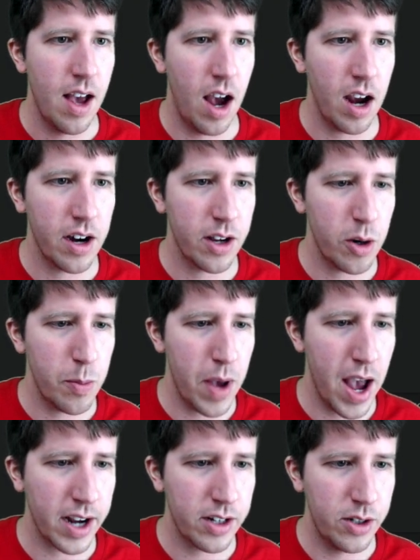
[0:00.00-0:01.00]
I'm going to go
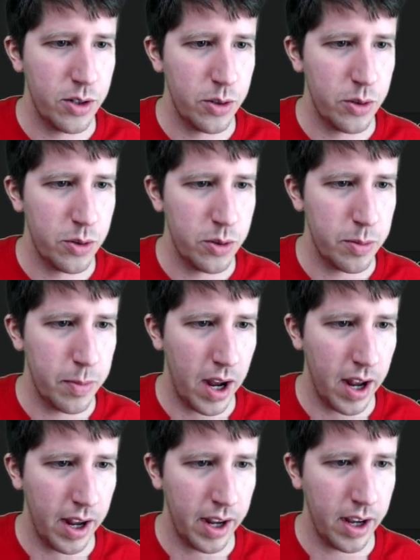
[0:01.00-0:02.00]
back to
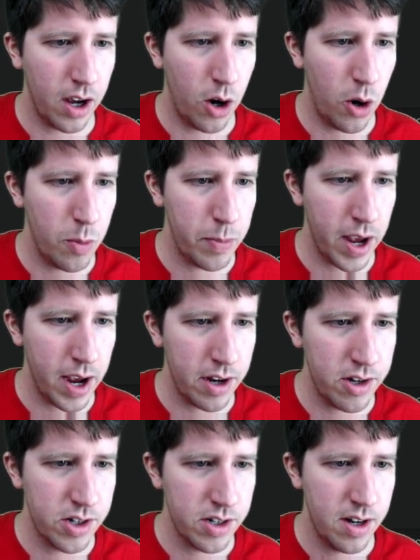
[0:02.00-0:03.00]
my home
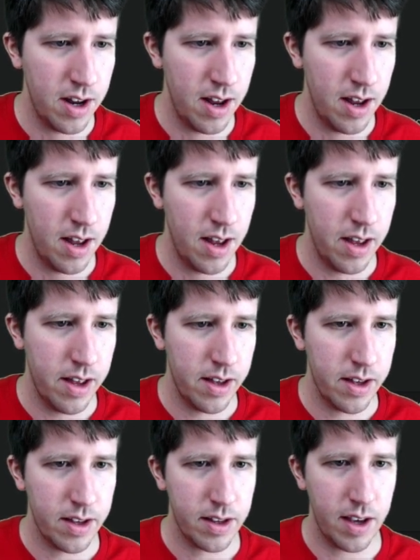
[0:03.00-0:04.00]
page,
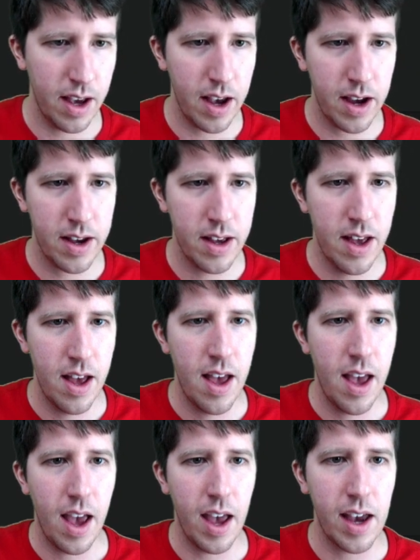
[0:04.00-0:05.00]
okay?
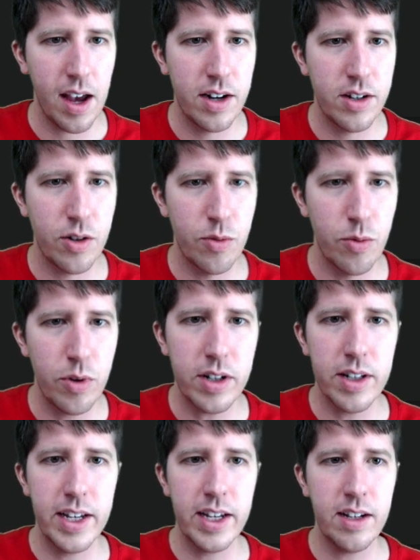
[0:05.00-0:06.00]
And
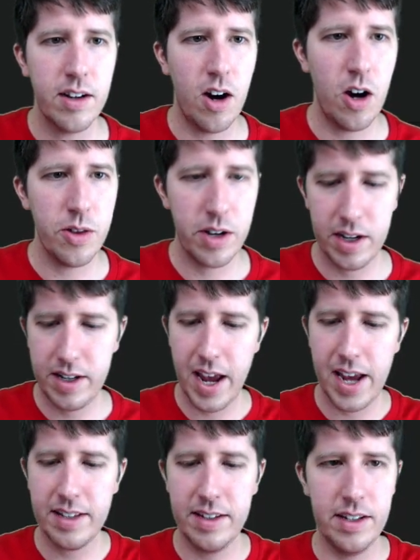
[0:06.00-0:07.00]
really, all that it
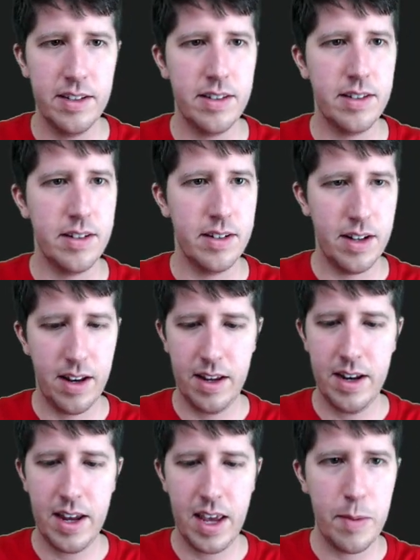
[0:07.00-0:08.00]
takes is
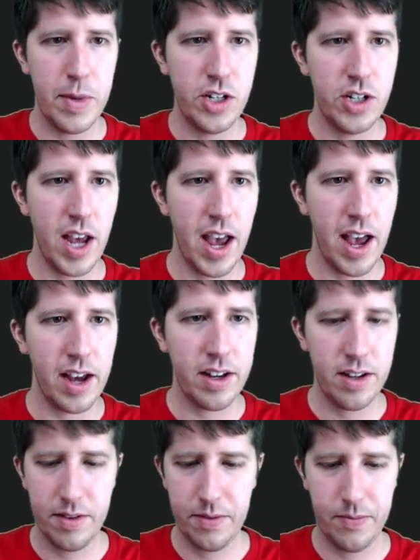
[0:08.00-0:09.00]
an image tag.